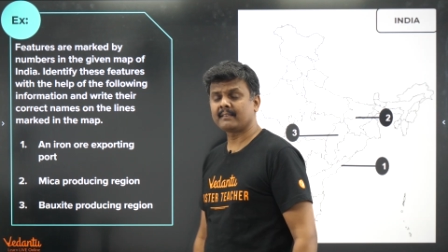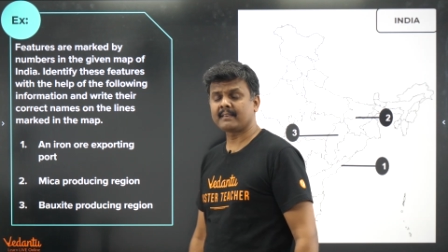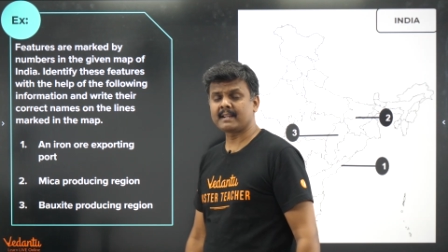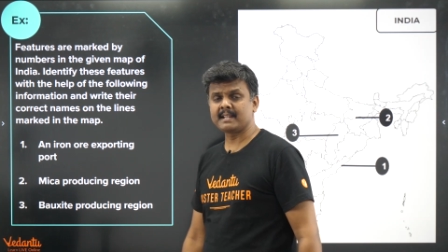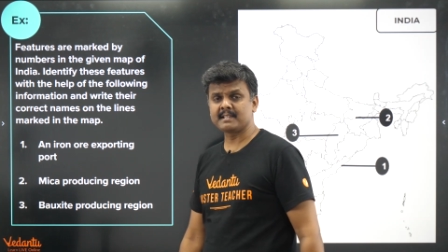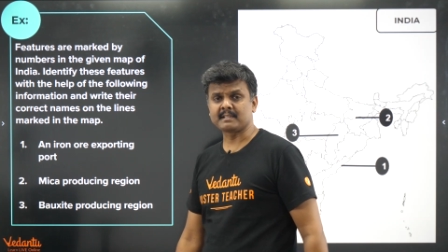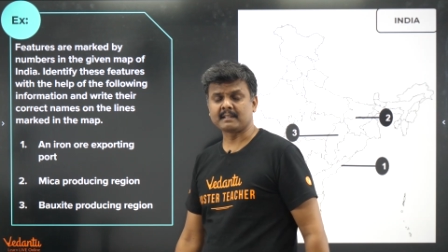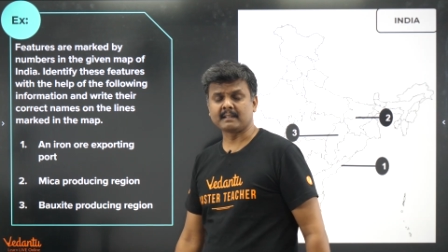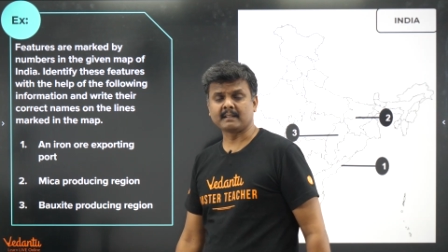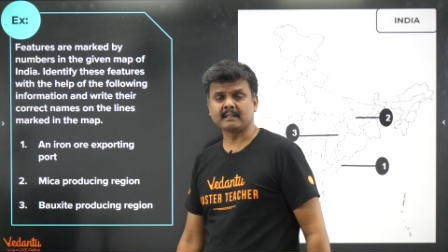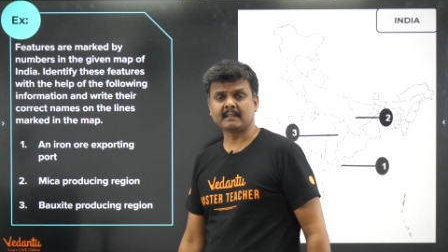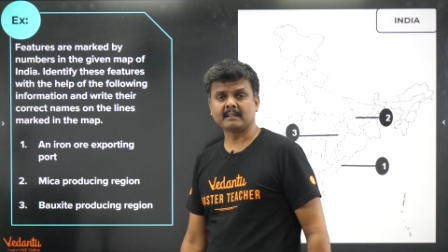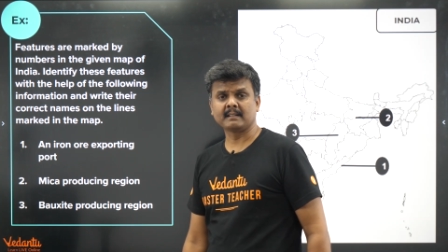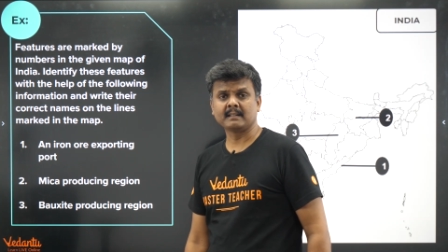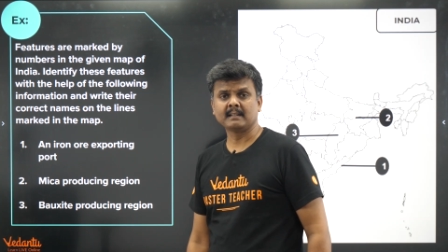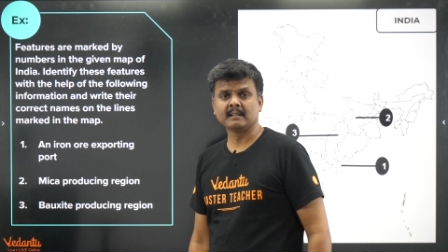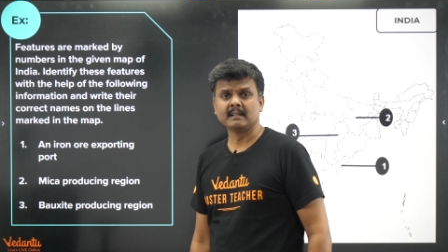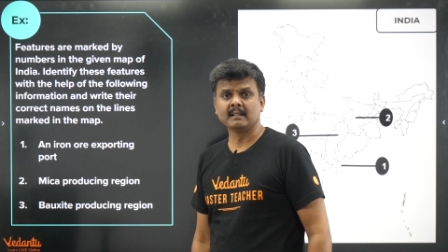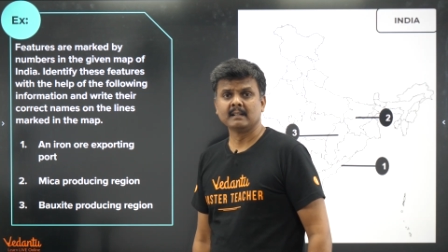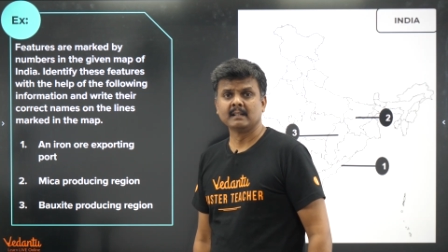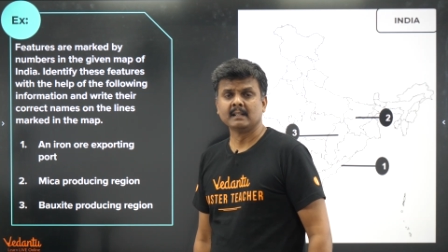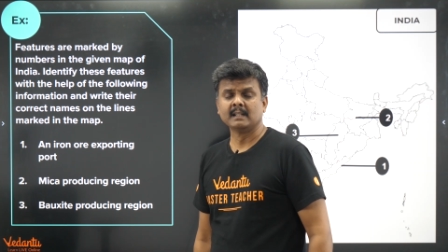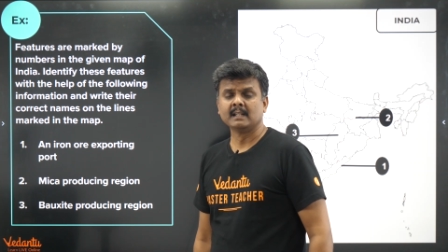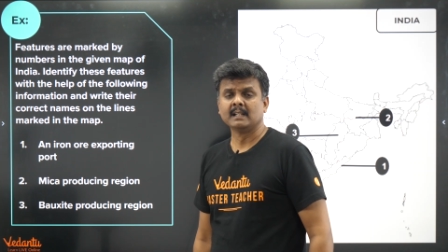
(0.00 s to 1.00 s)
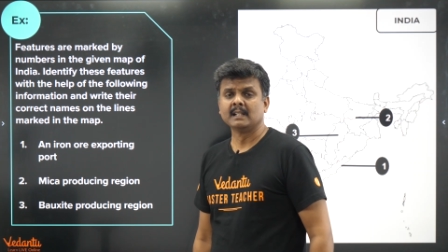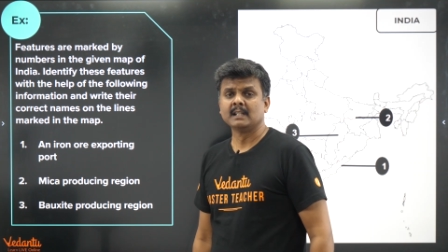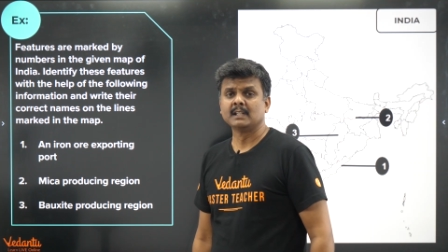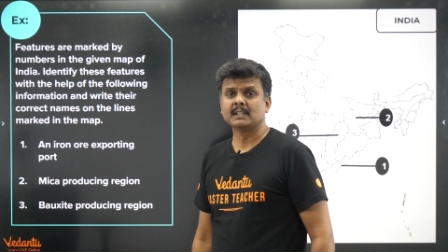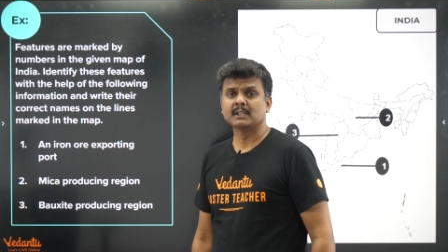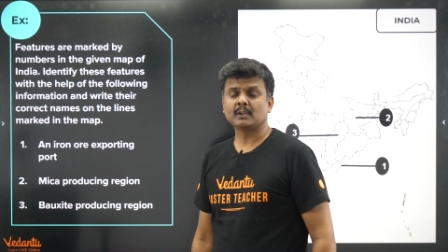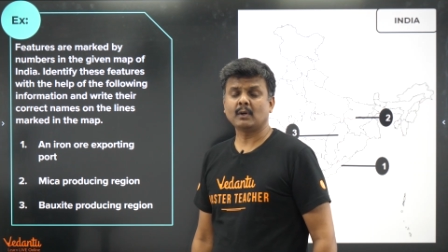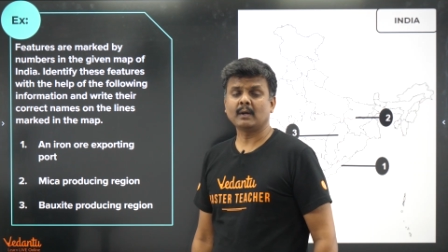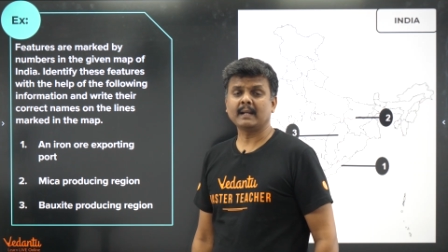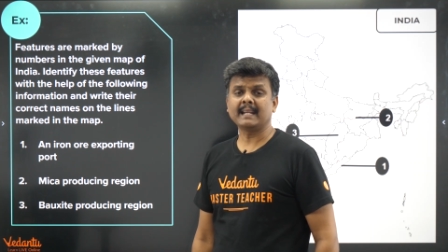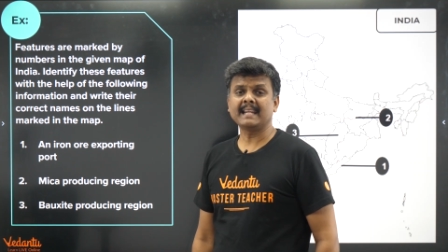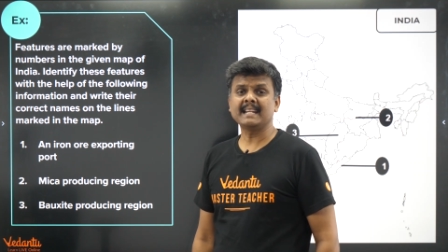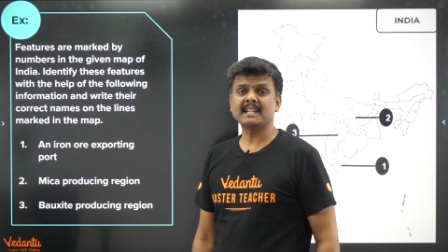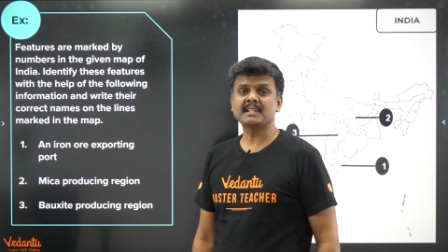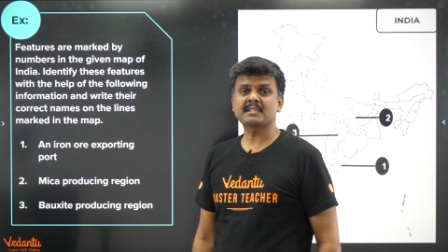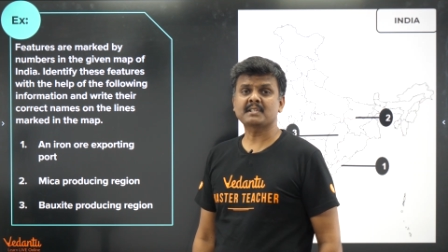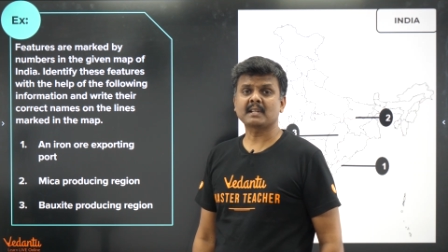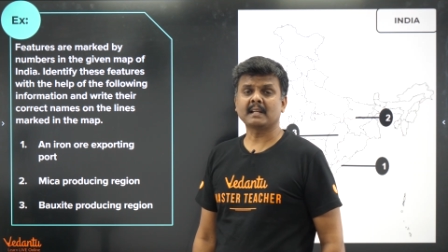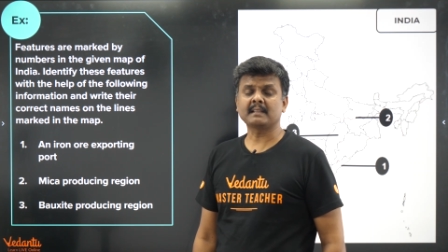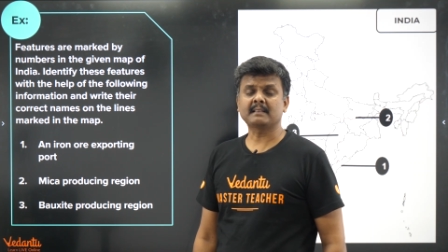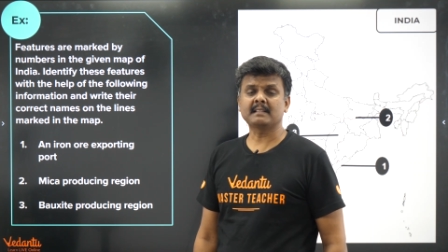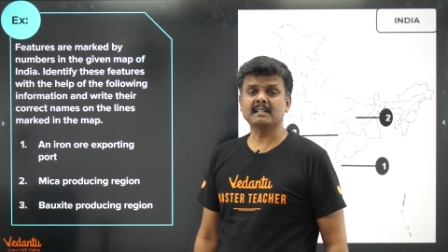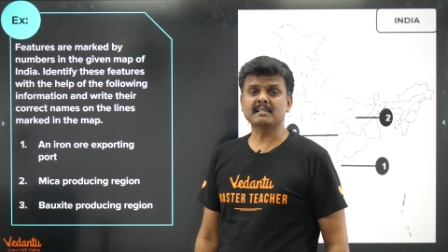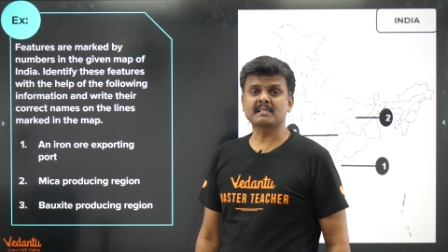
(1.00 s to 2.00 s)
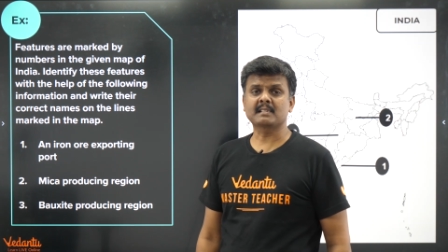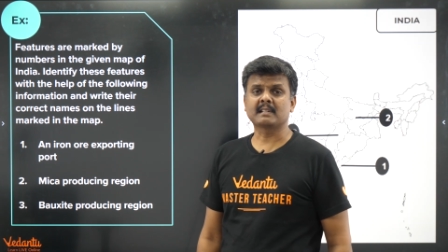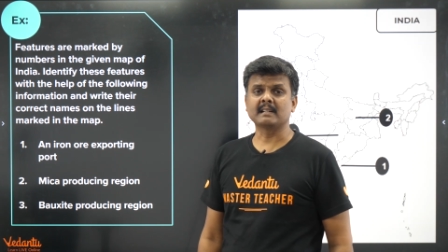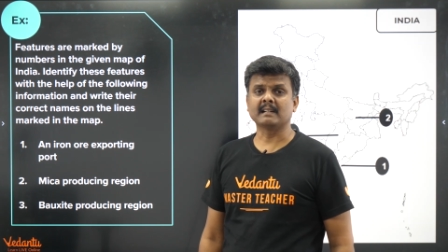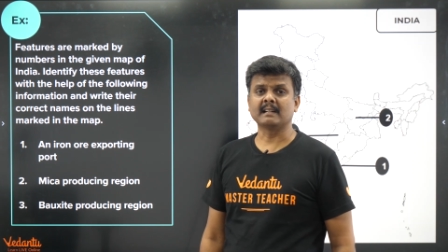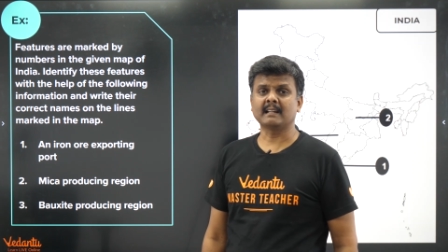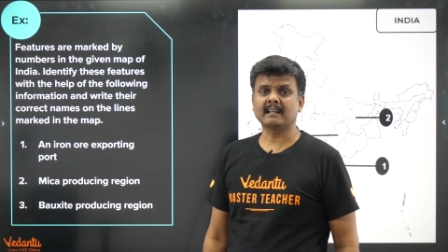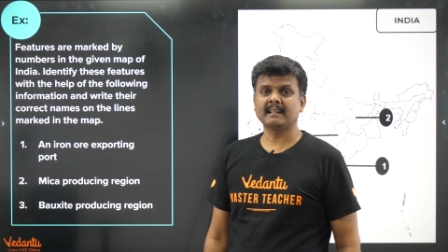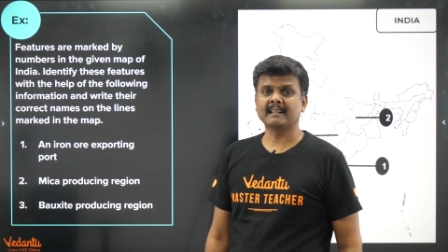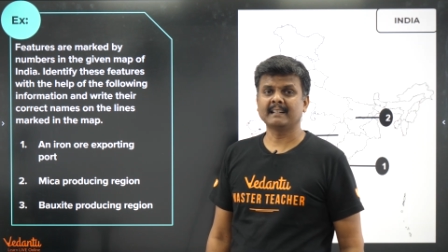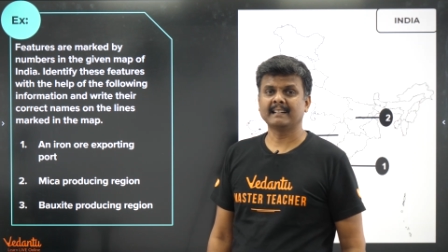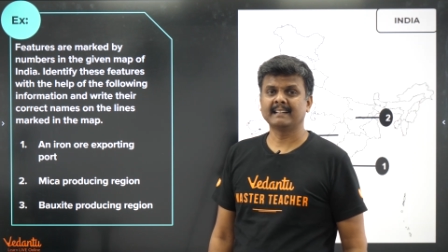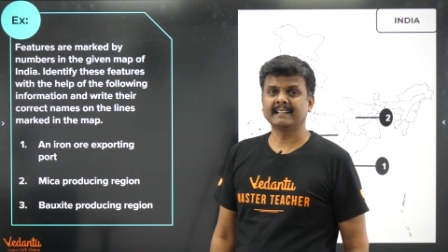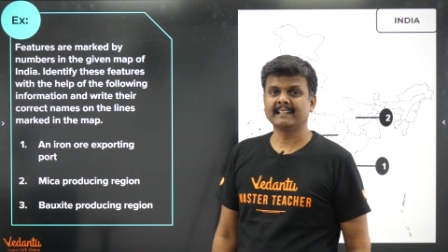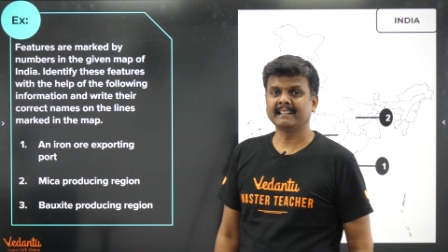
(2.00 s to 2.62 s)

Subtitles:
region. So in Chhattisgarh,